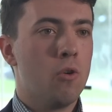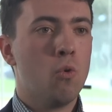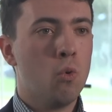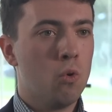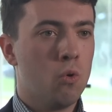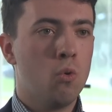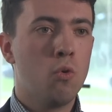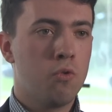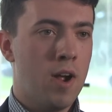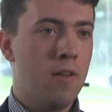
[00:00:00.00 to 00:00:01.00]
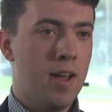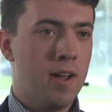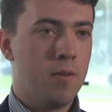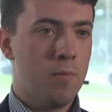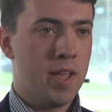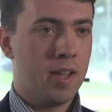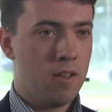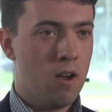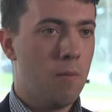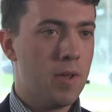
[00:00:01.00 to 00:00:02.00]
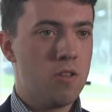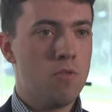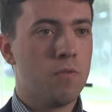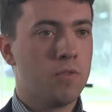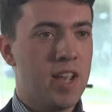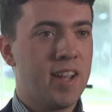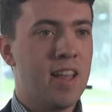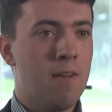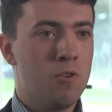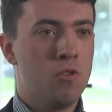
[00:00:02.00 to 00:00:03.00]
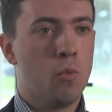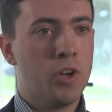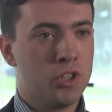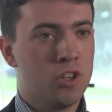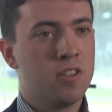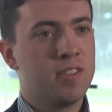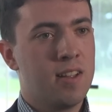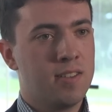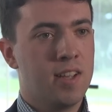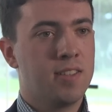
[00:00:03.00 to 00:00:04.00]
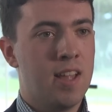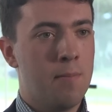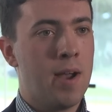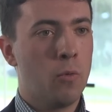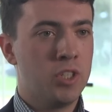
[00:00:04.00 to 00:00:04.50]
All throughout that, being in the army, you've taken that view that we shouldn't step back.